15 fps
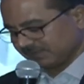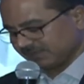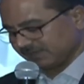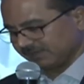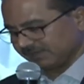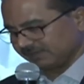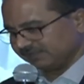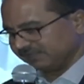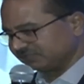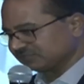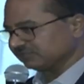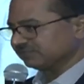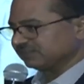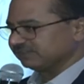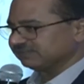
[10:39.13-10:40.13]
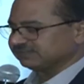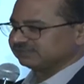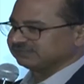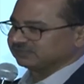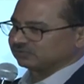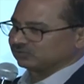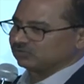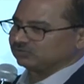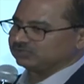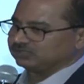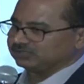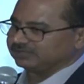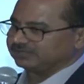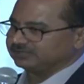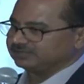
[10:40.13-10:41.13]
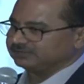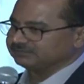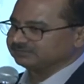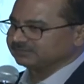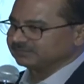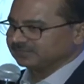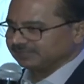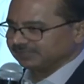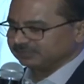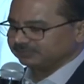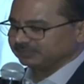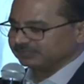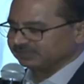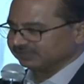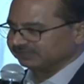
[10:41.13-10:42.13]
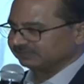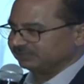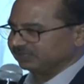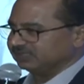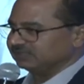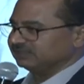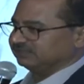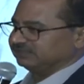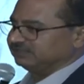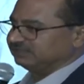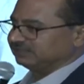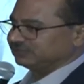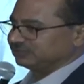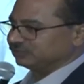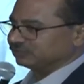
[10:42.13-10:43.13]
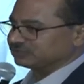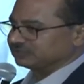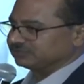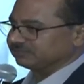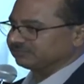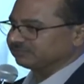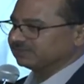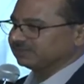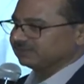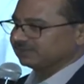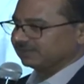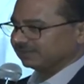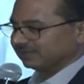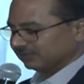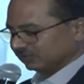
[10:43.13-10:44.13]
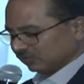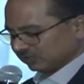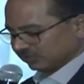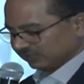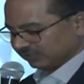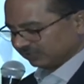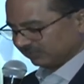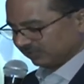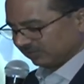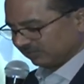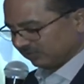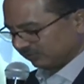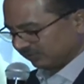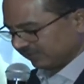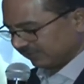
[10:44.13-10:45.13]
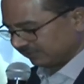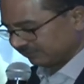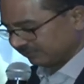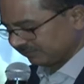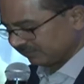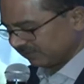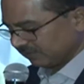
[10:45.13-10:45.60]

And each of this has a role in helping us build this institution, and I'll talk a little bit about that.